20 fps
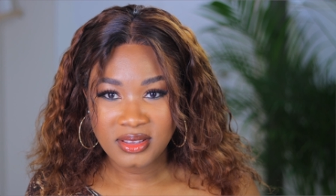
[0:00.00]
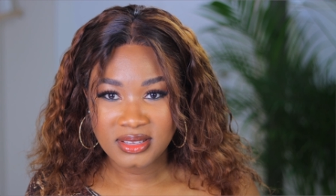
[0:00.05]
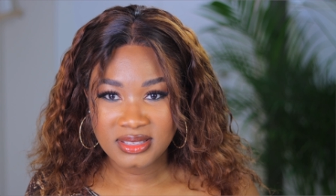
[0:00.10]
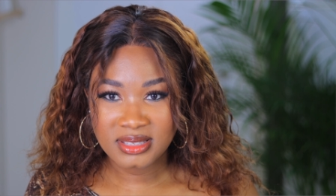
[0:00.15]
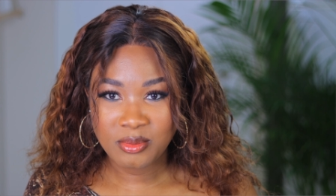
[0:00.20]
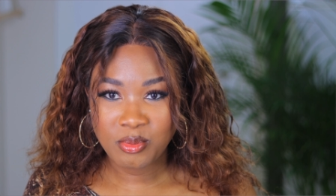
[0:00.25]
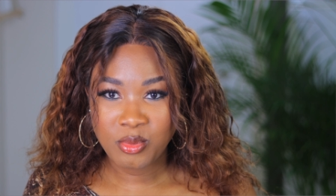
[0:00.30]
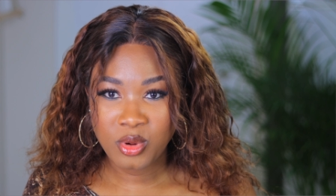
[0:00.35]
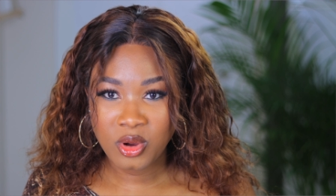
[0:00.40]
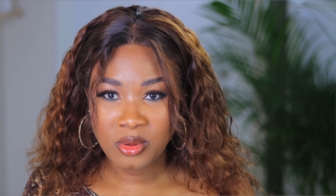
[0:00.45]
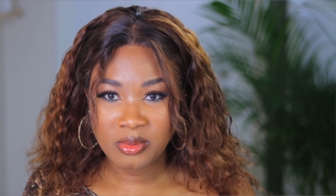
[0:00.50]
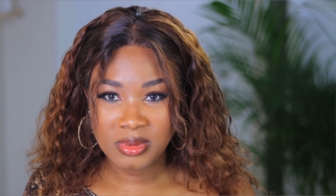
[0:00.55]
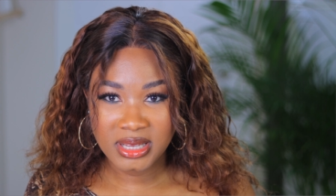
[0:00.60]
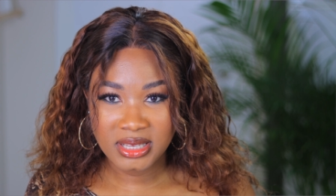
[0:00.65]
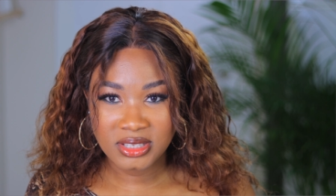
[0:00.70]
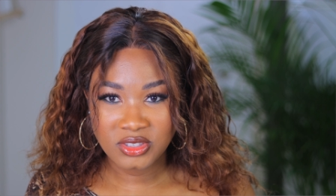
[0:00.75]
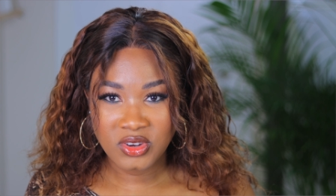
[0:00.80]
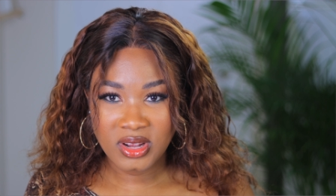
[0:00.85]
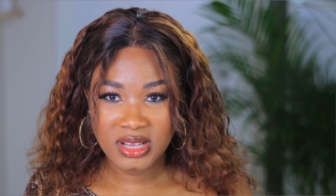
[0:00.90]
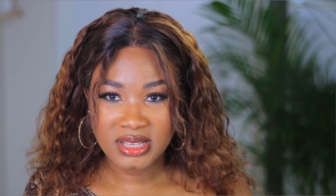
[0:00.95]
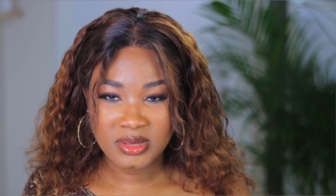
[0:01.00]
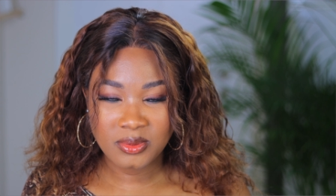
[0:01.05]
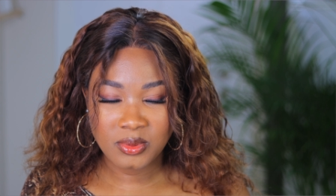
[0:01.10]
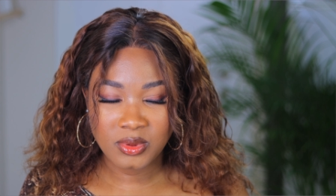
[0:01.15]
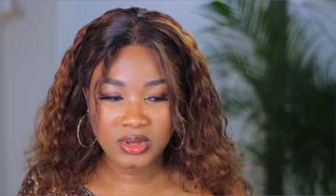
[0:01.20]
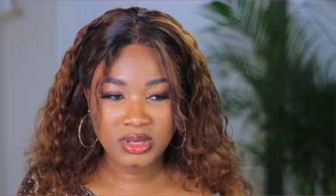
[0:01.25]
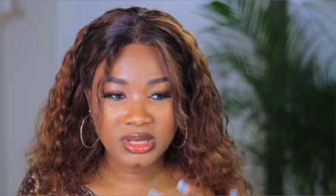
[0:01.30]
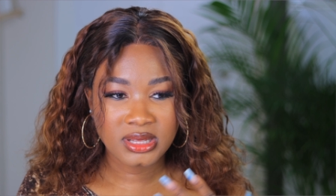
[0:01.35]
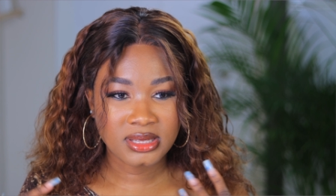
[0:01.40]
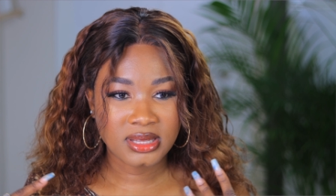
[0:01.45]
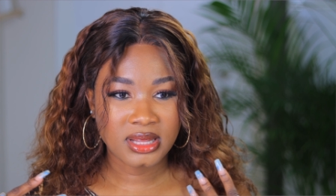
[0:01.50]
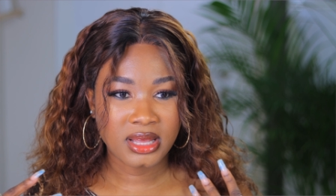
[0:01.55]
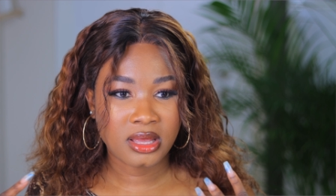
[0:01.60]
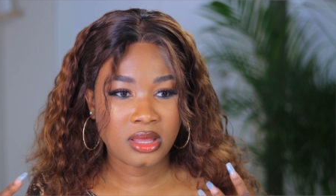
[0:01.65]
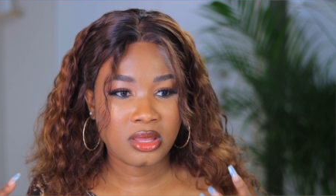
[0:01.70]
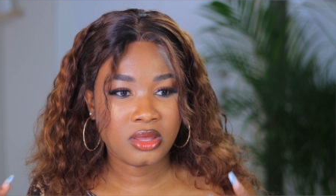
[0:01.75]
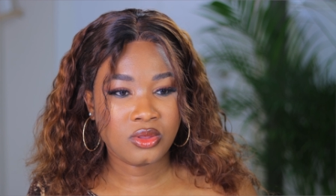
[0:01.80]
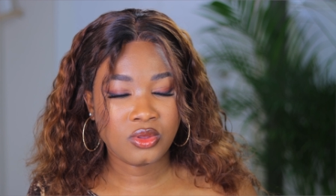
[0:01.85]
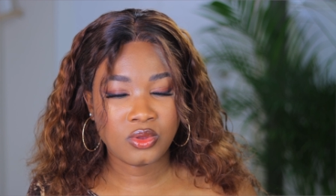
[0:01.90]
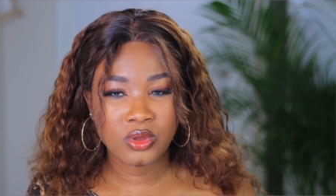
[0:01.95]
using public transport,
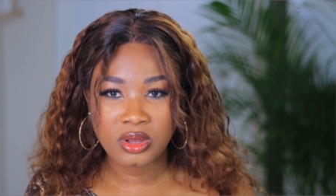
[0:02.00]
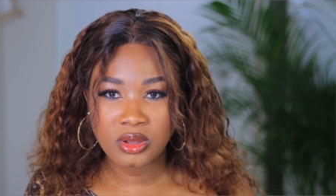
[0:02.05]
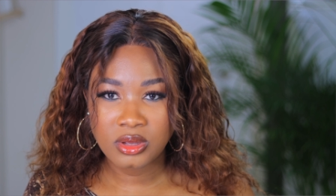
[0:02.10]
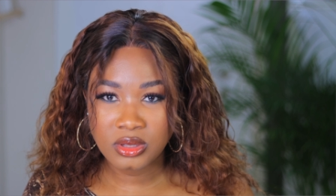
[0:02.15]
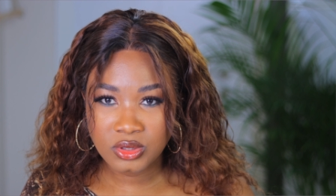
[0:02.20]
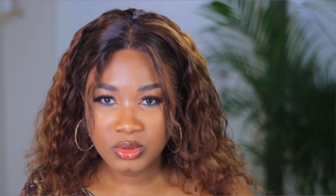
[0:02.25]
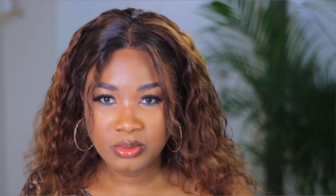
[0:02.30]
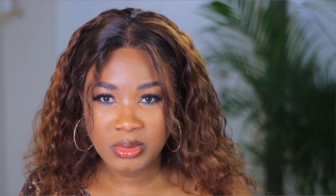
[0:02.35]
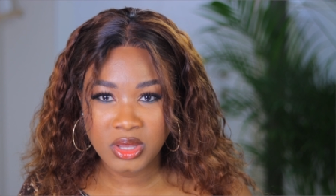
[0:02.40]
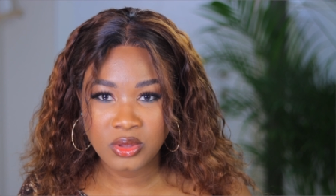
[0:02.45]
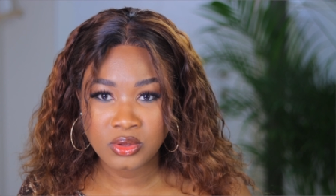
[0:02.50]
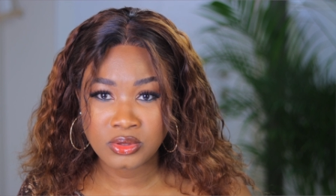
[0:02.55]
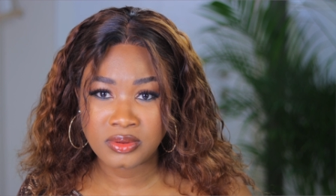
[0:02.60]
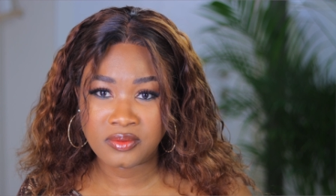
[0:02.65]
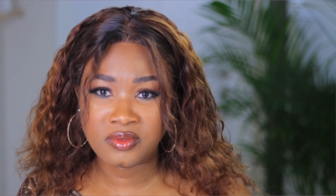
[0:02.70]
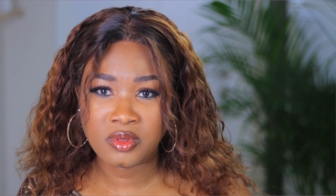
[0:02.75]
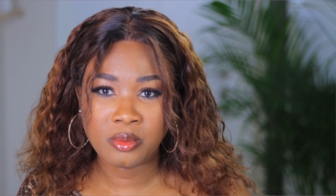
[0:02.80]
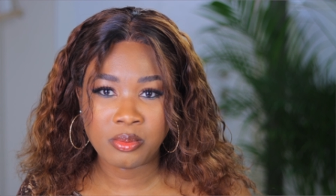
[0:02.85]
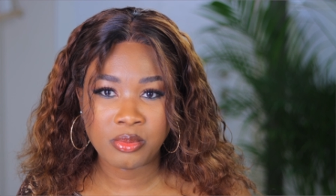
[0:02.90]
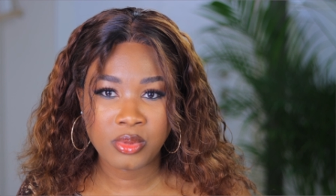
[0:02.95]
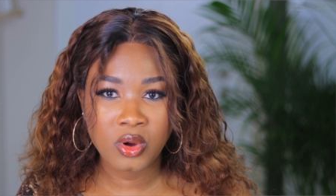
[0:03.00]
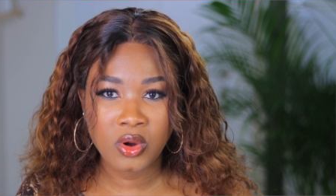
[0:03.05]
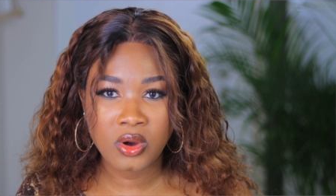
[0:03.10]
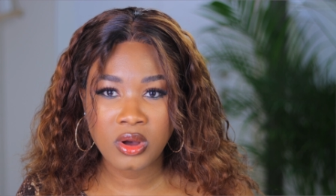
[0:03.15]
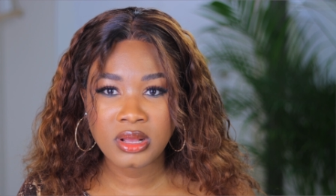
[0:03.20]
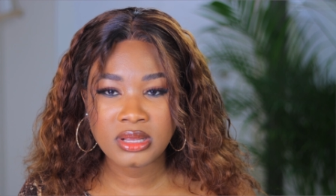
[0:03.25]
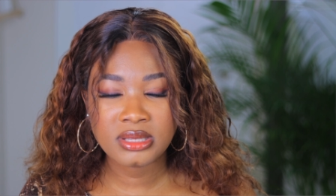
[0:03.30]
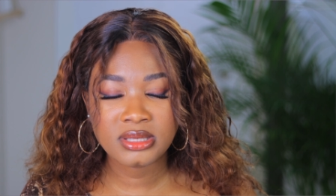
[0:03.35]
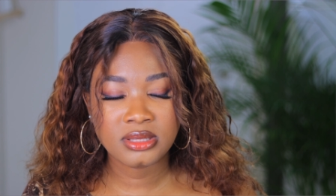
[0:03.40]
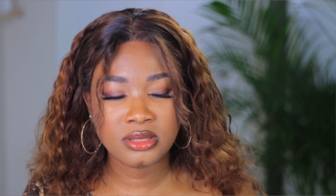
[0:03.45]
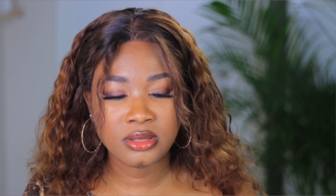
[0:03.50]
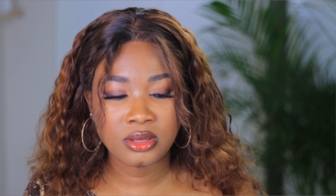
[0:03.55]
like you're going to make use of the bus,